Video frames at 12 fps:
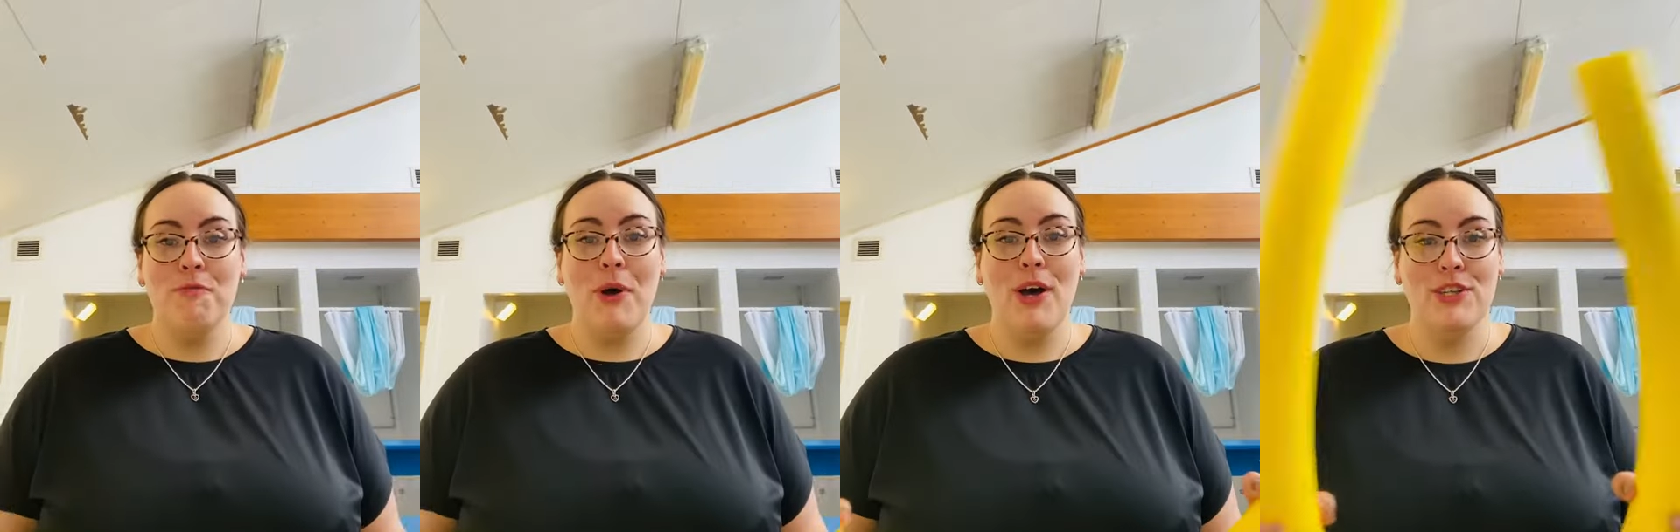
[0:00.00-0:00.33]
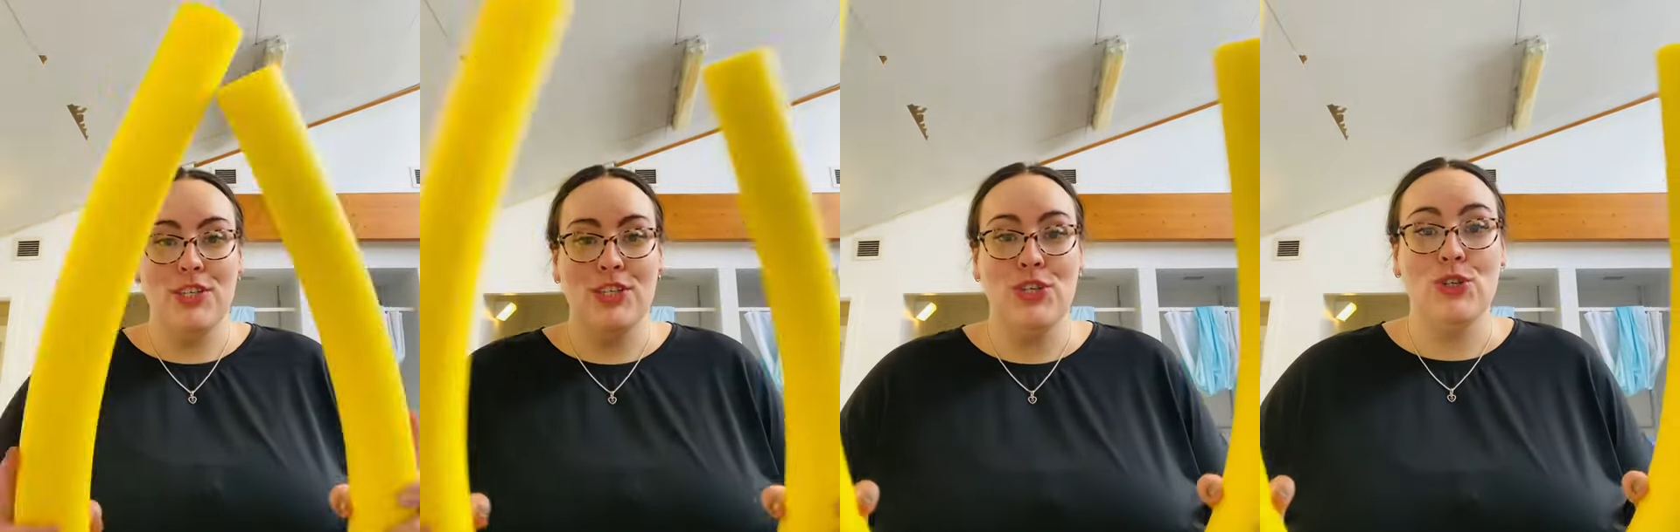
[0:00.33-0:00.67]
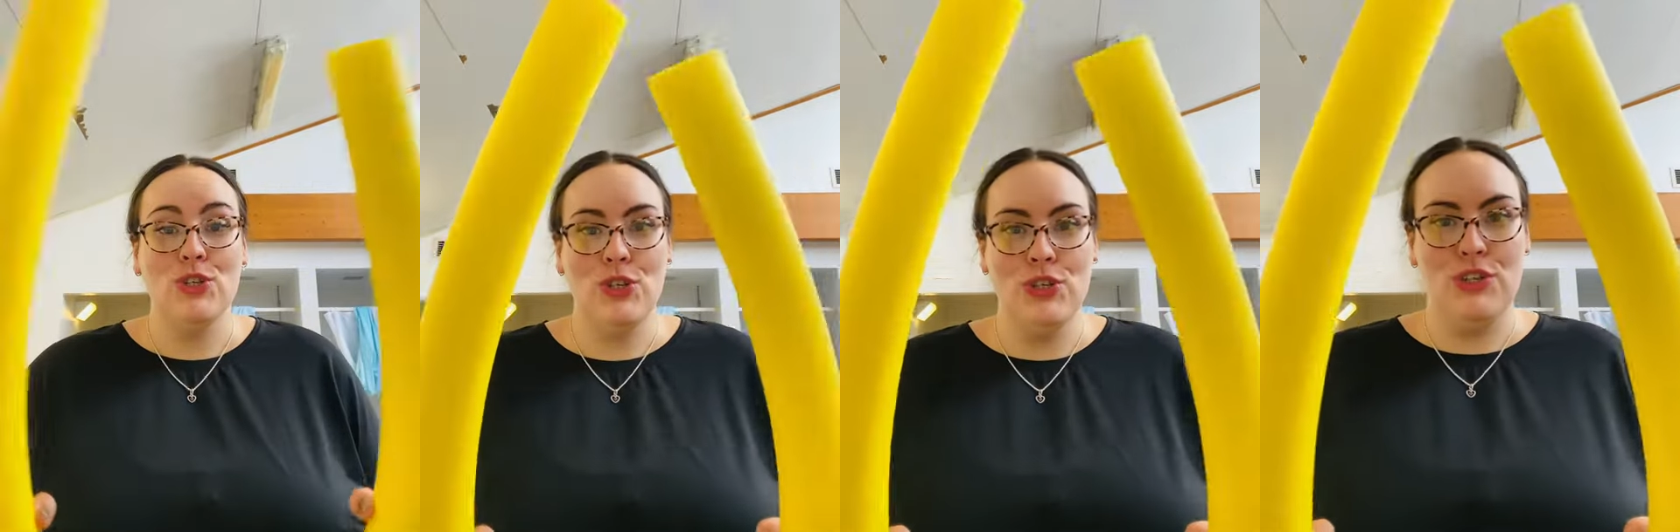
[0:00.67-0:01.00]
purchased
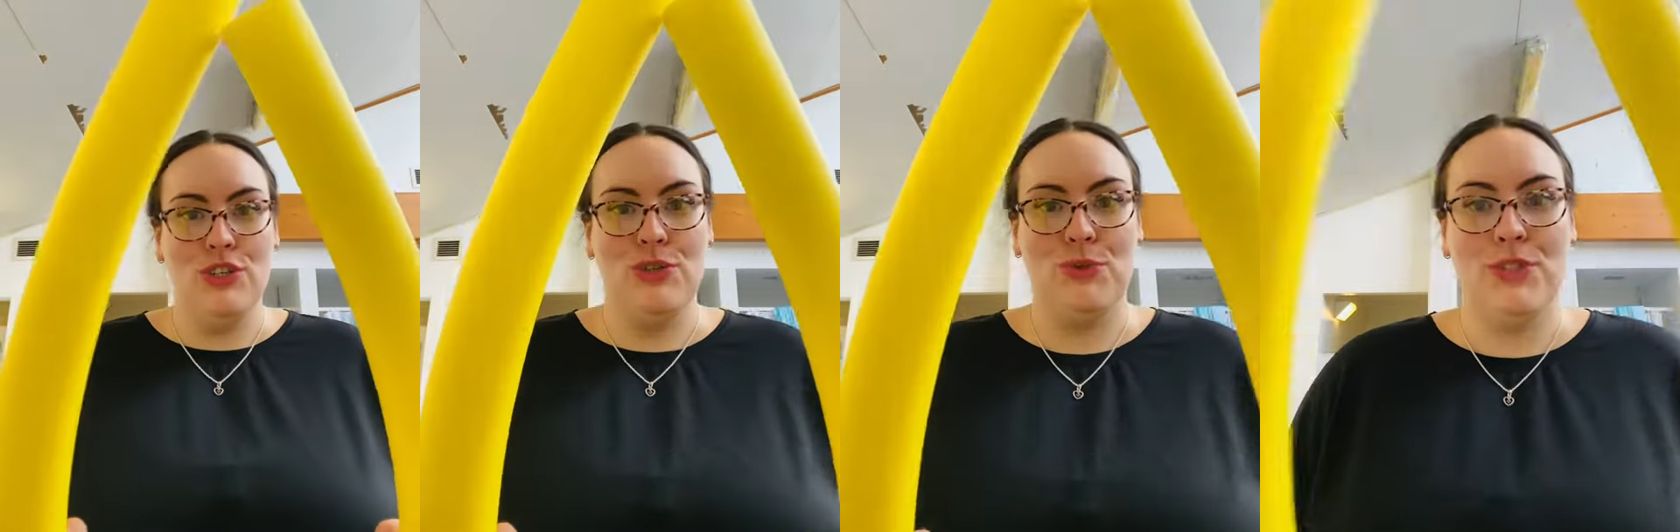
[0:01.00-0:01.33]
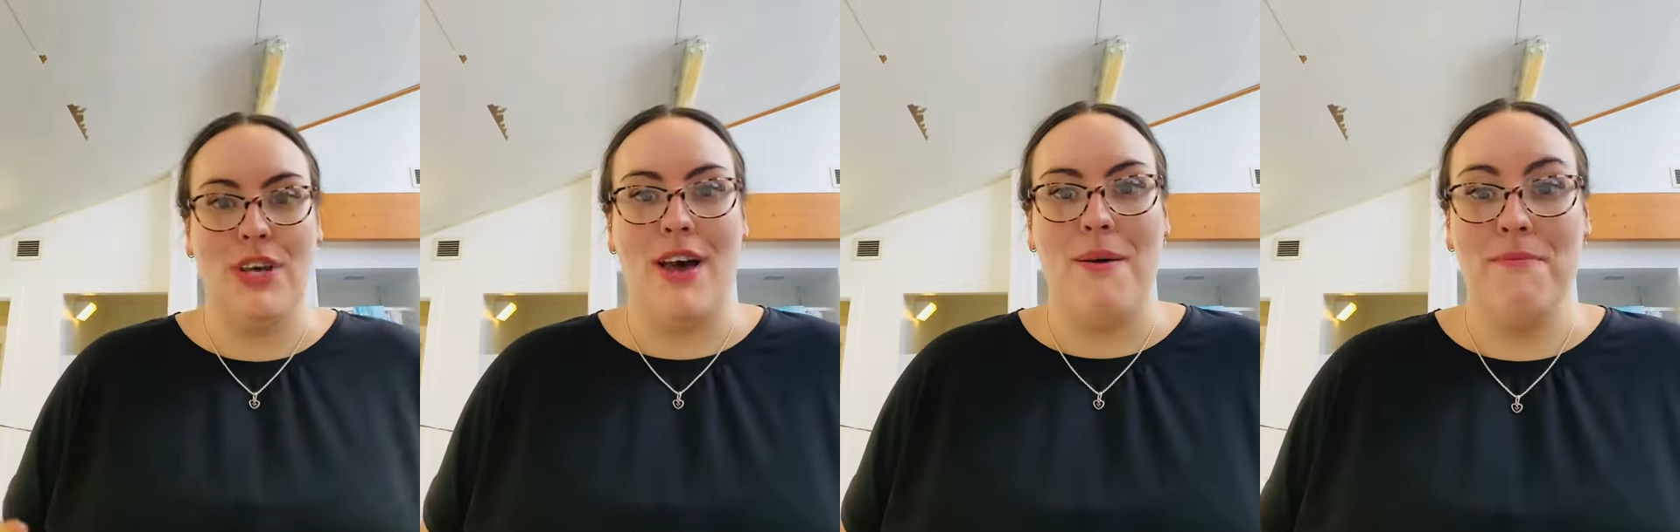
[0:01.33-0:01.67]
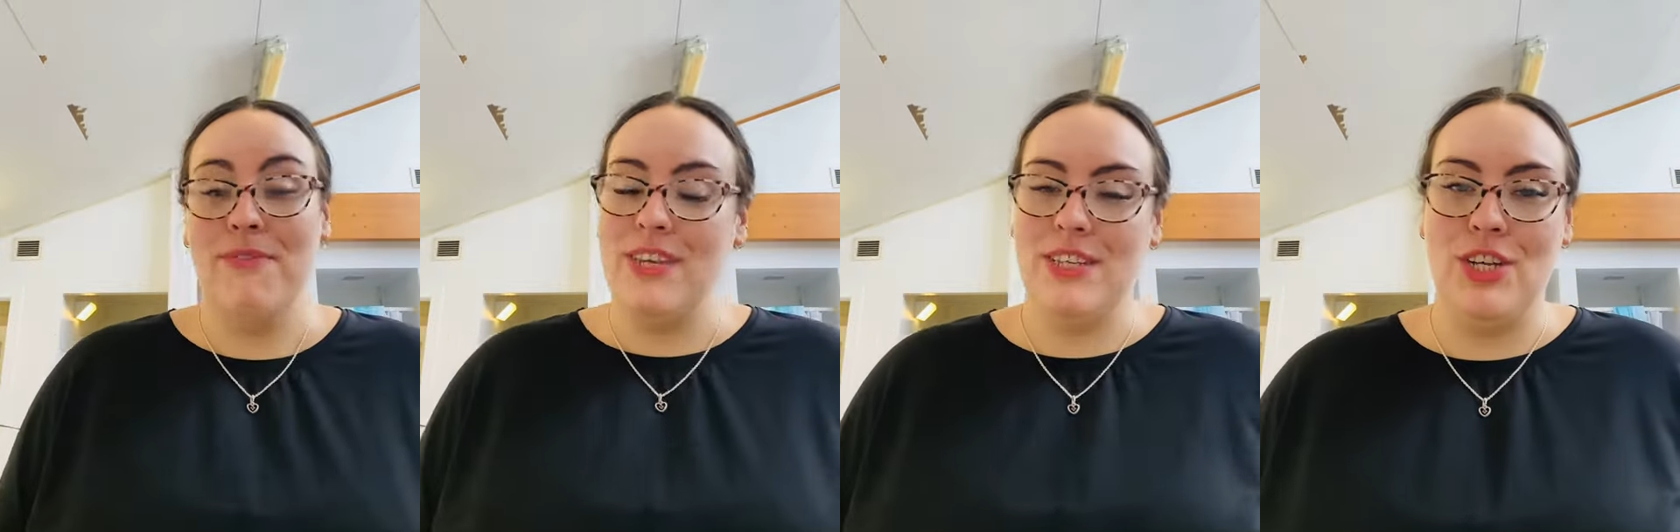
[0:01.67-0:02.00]
new noodles
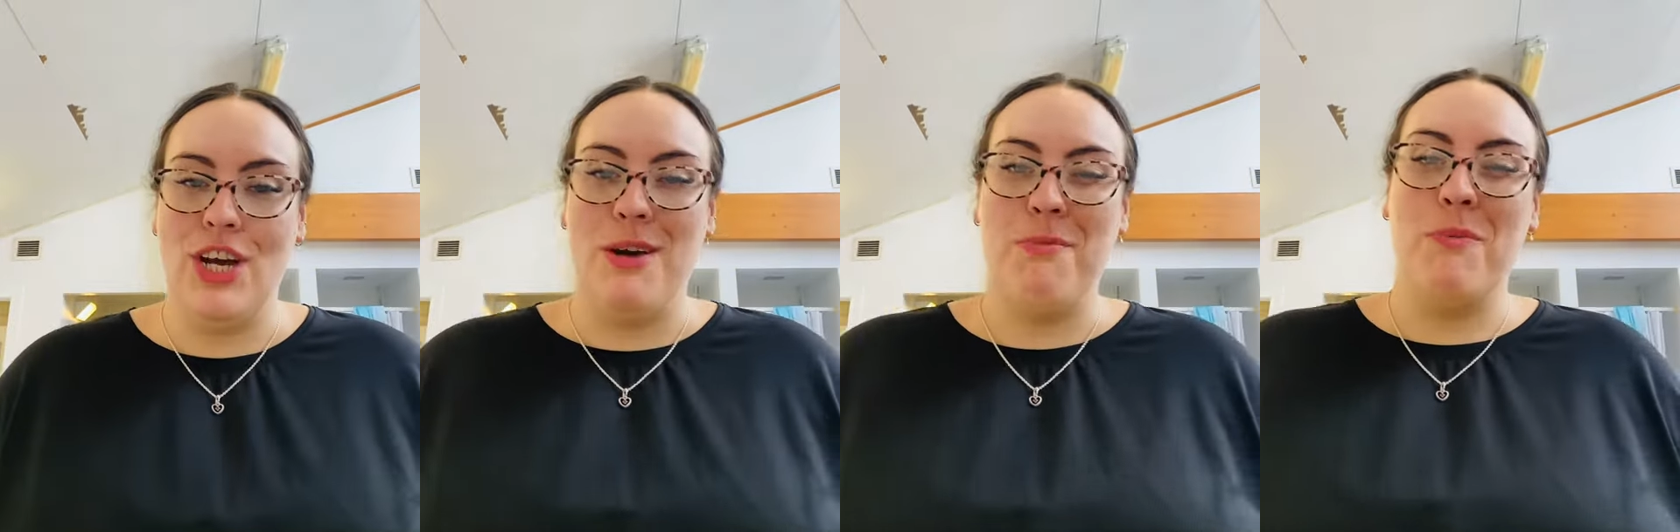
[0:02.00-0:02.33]
for this term,